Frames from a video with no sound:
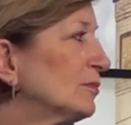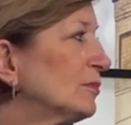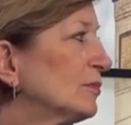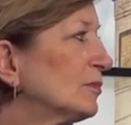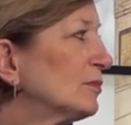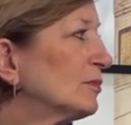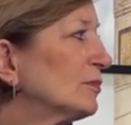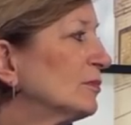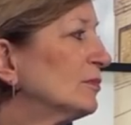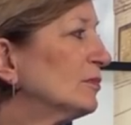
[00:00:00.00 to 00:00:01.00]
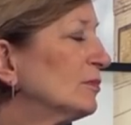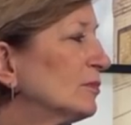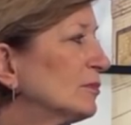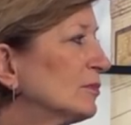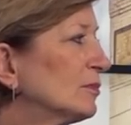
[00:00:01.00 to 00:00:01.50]

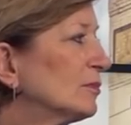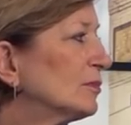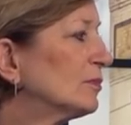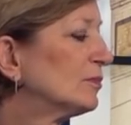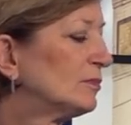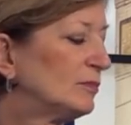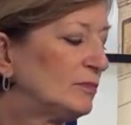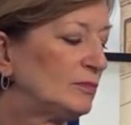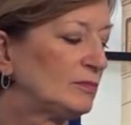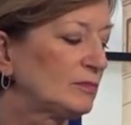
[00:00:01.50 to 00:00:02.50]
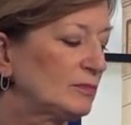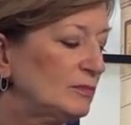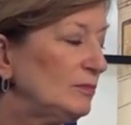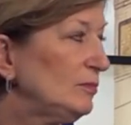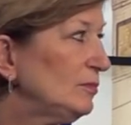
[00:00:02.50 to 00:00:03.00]

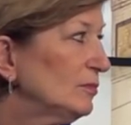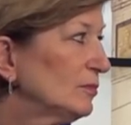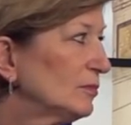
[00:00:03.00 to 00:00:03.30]
(not speaking)